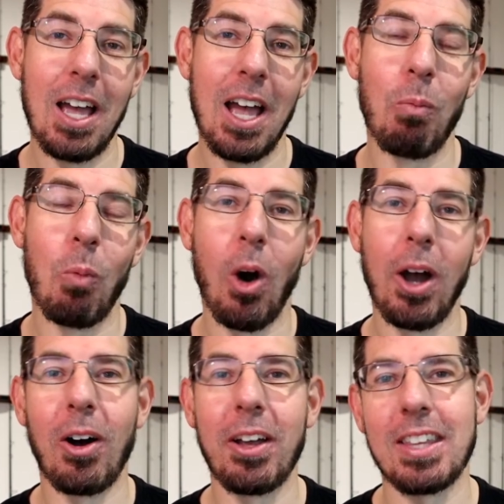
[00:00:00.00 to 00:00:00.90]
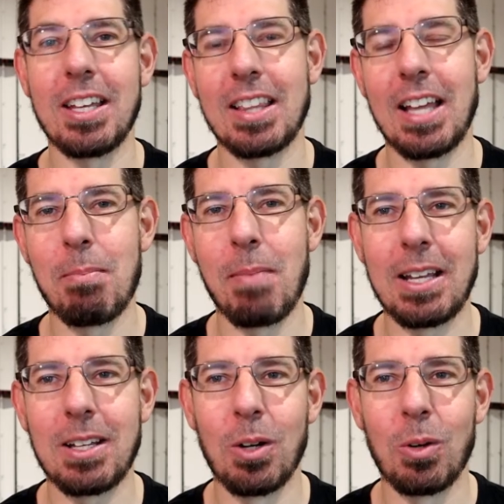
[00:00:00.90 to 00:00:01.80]
and why I think they
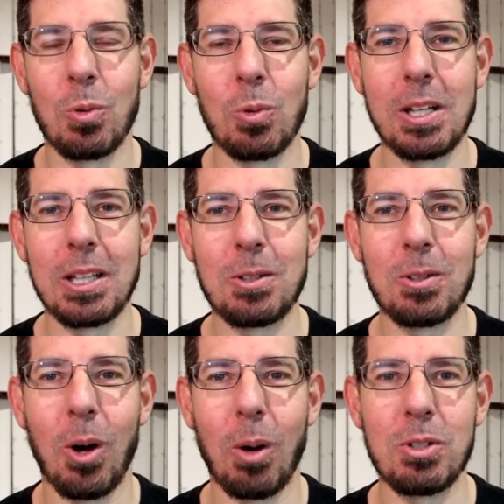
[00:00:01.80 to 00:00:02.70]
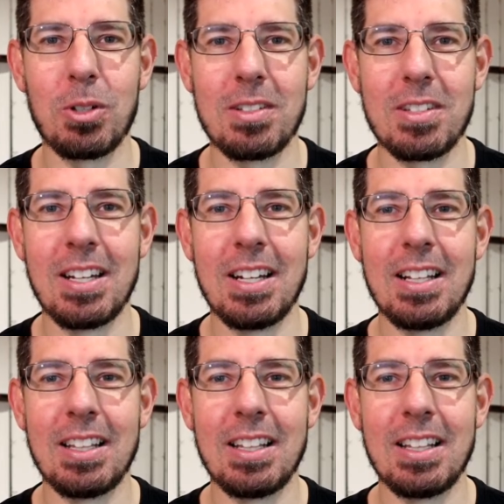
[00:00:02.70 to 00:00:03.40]
make really good options.